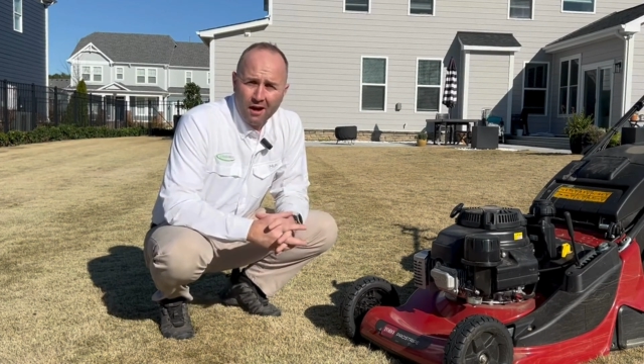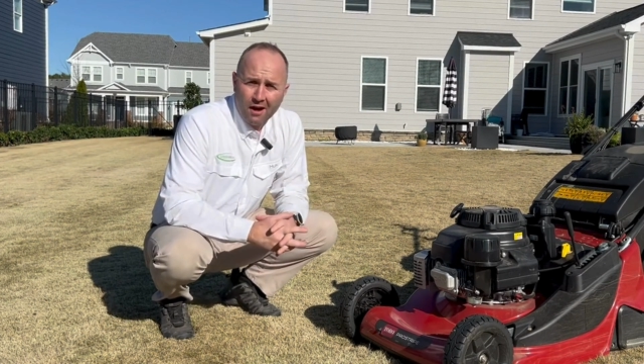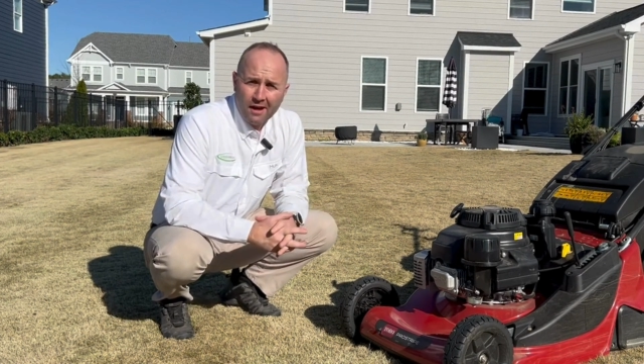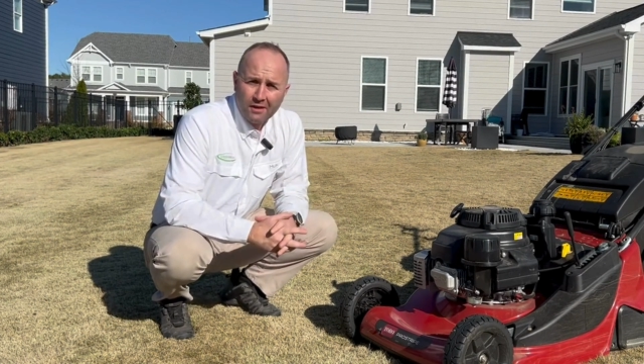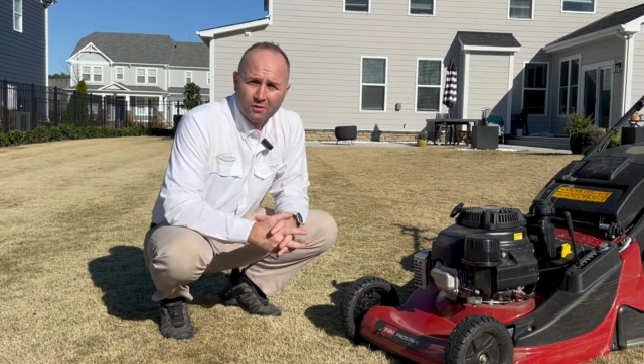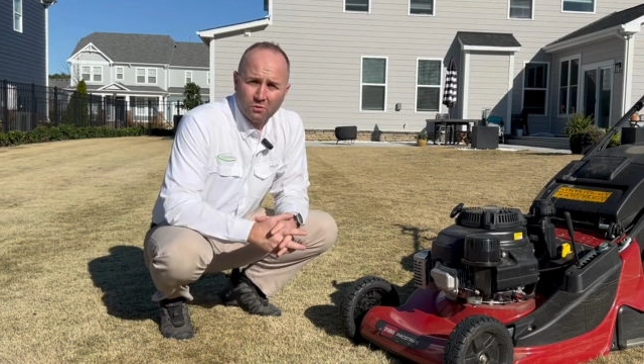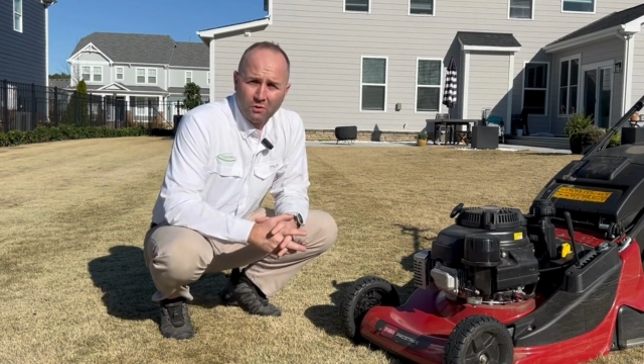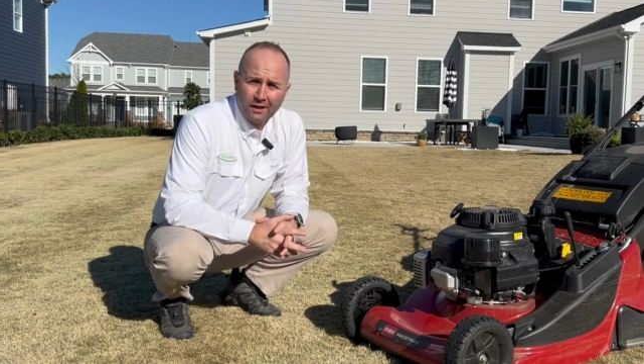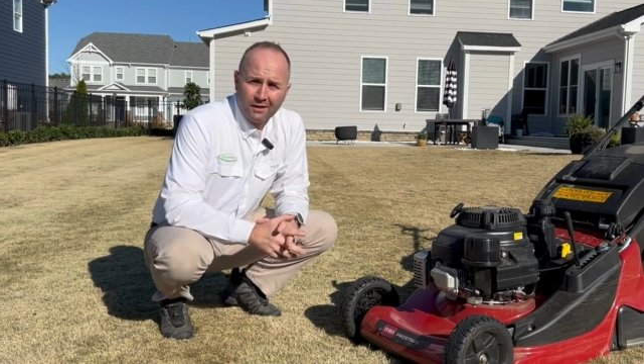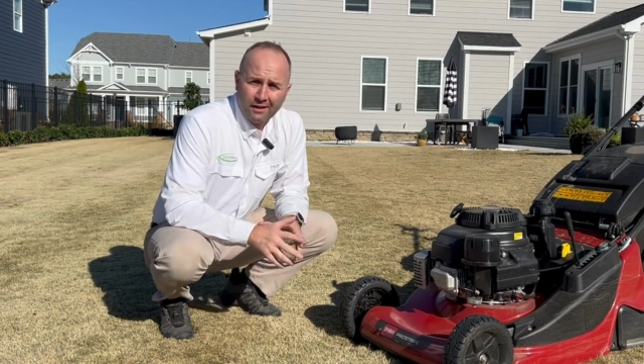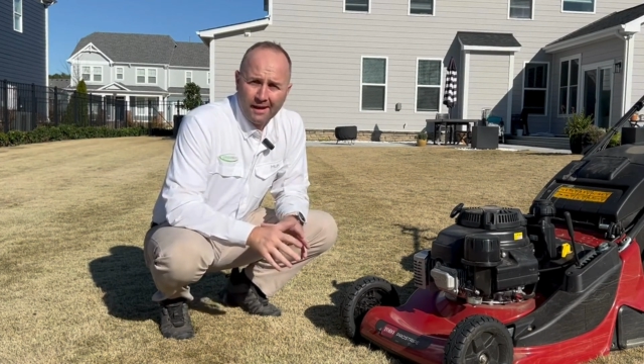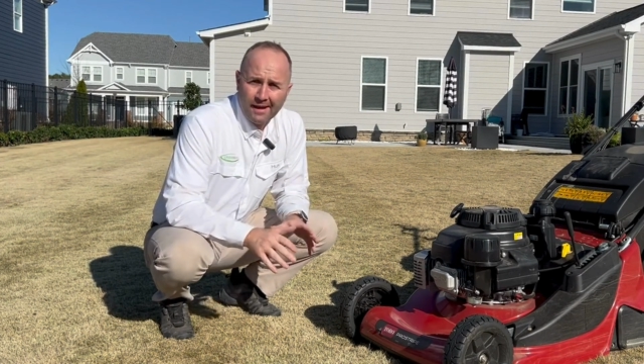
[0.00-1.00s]
as
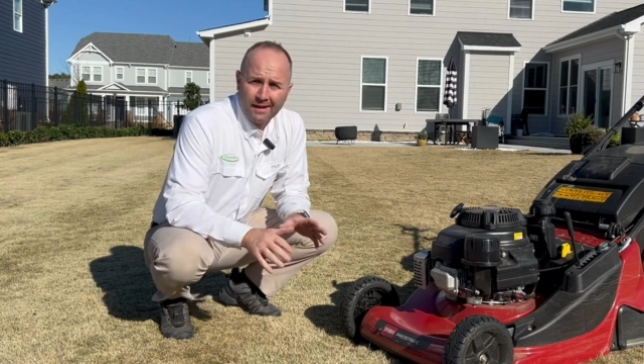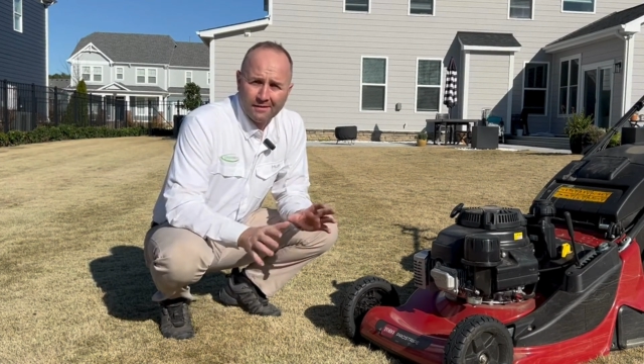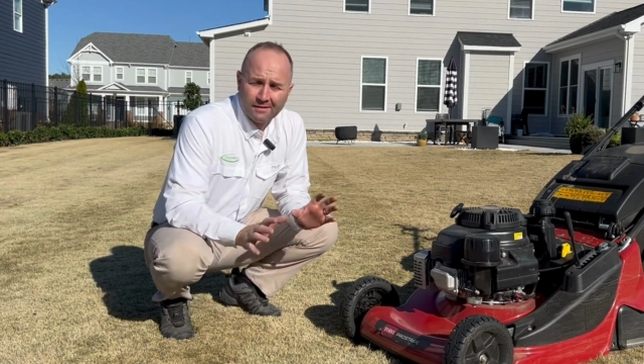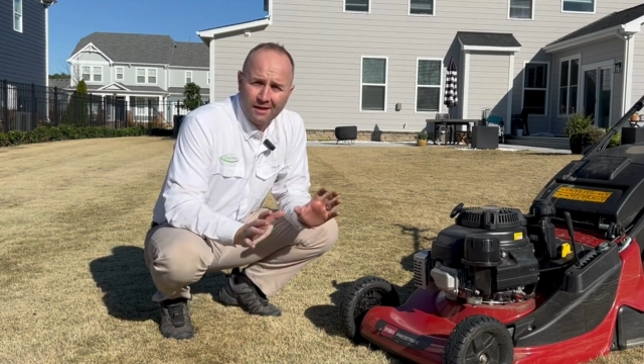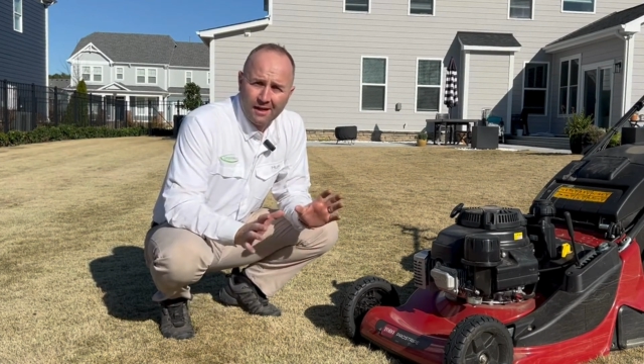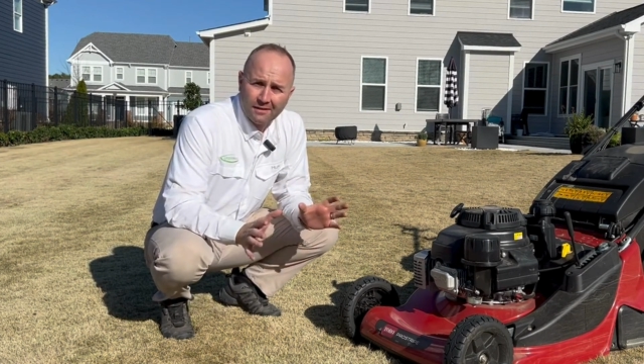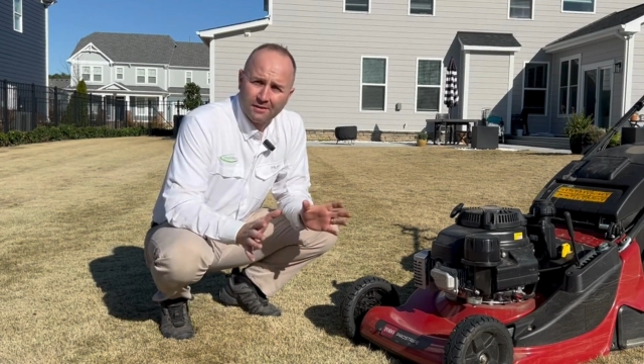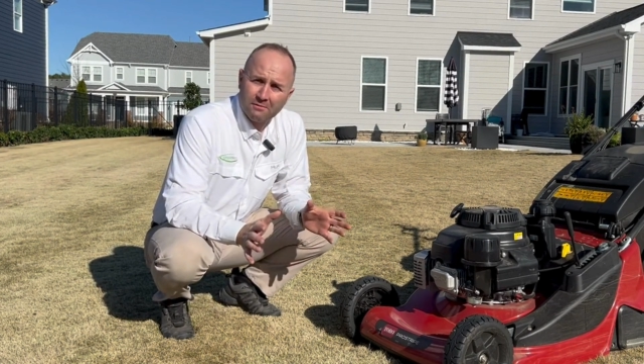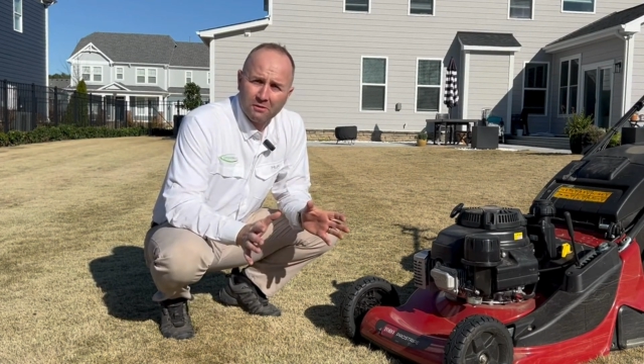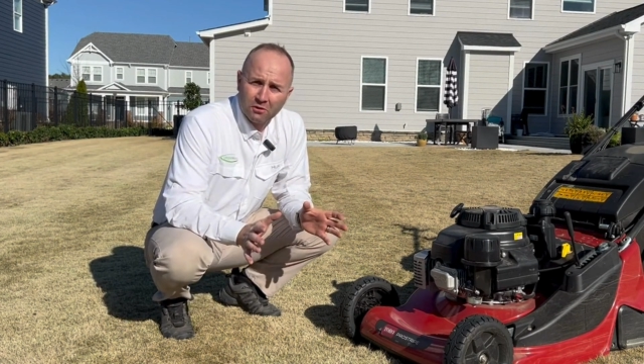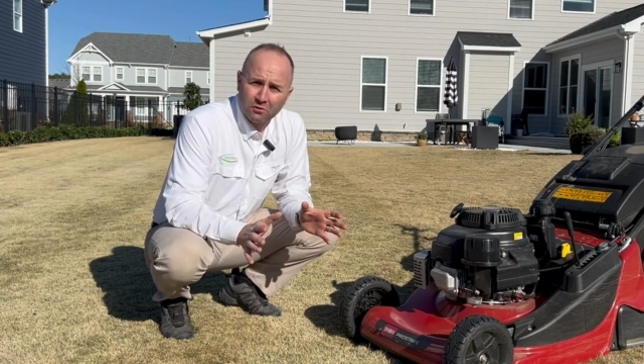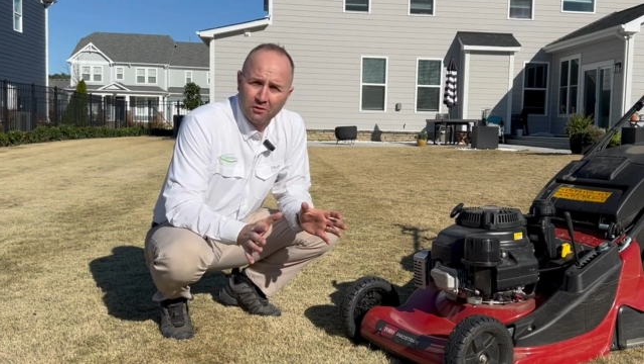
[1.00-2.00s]
well as some
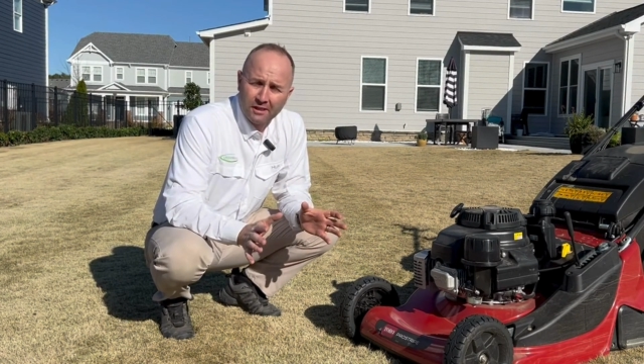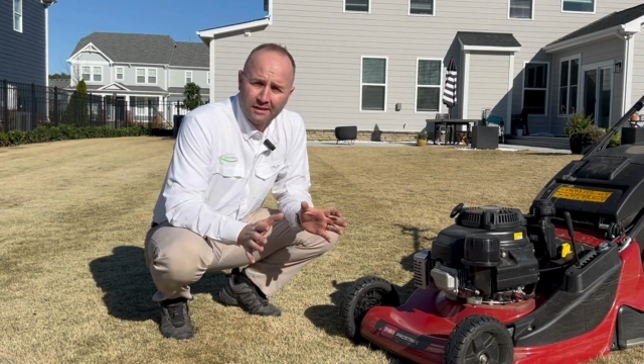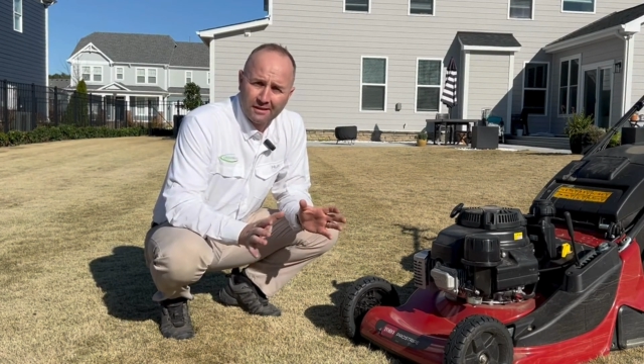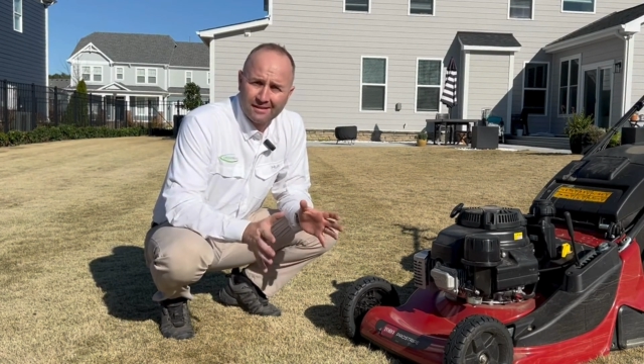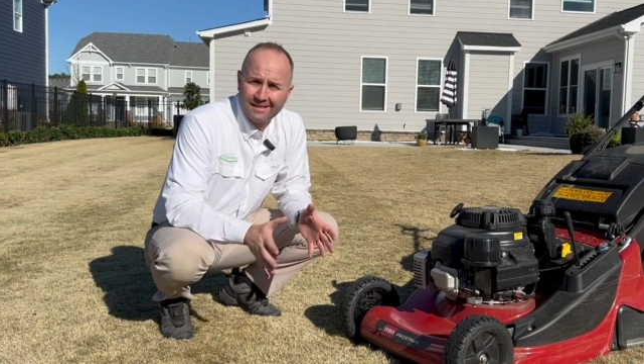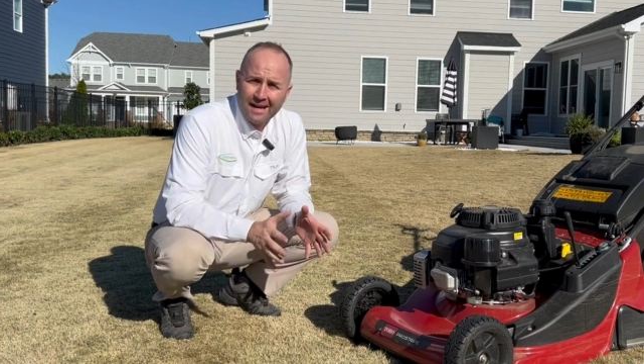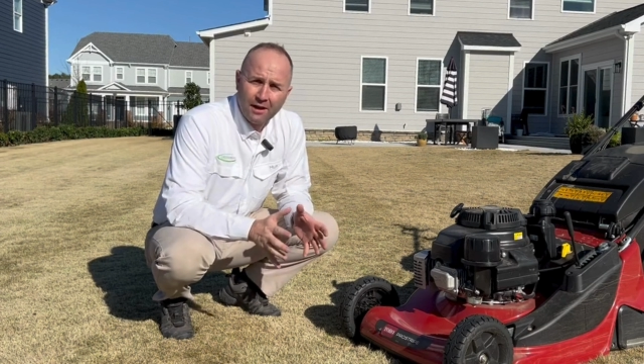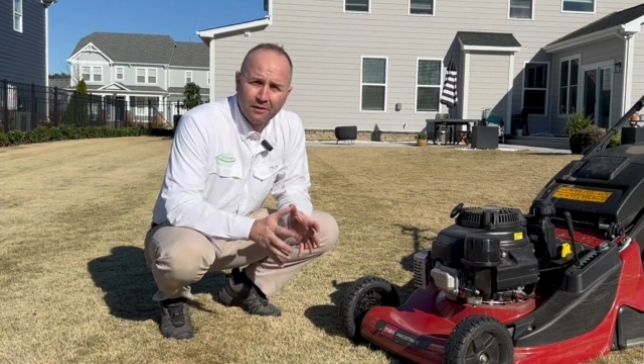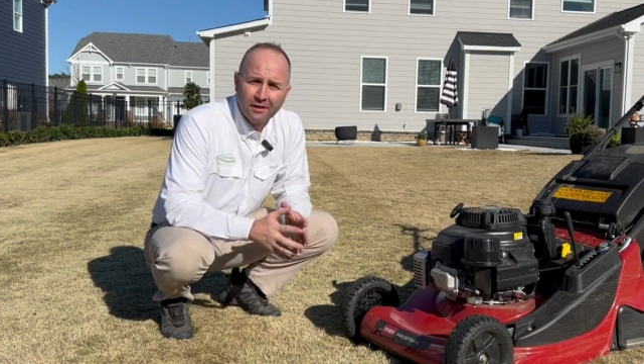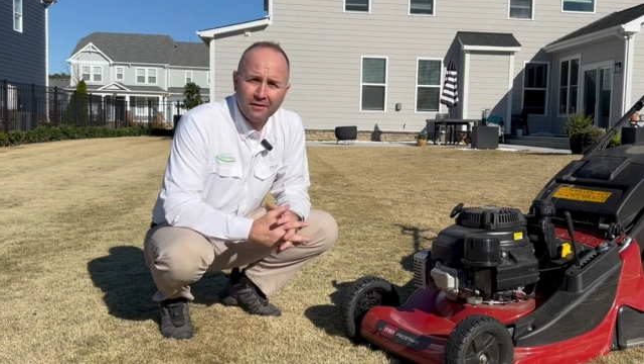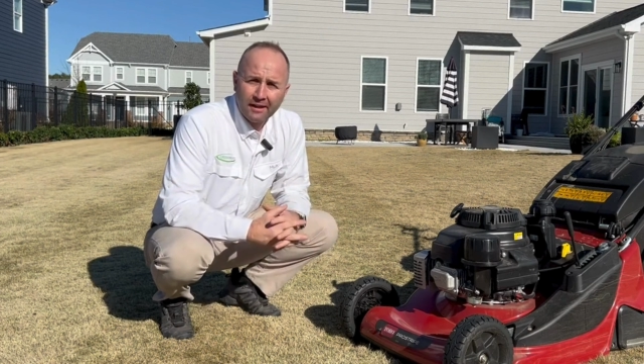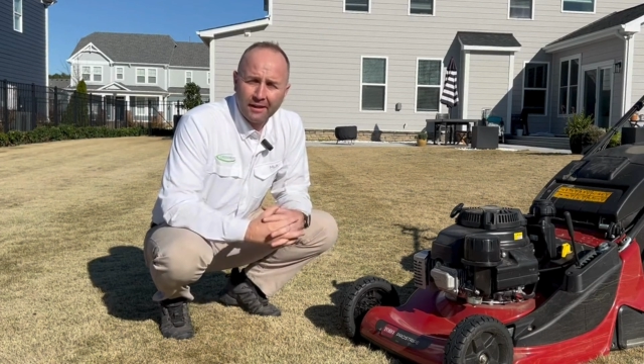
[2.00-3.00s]
of the green that's down
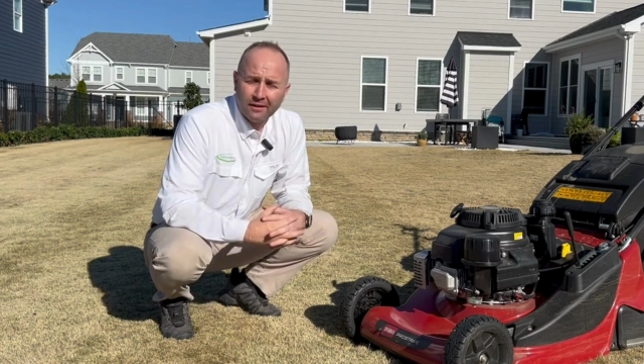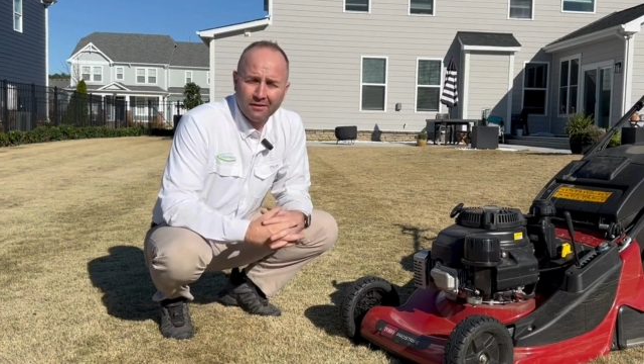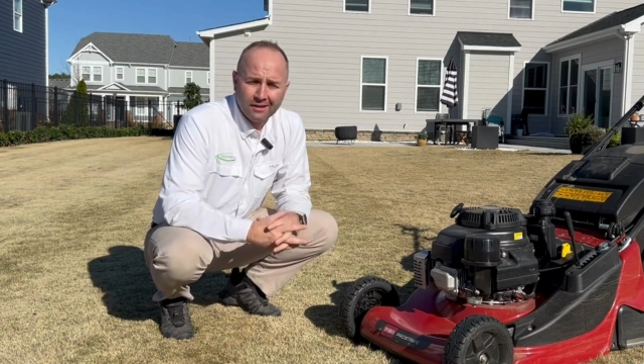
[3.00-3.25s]
in there.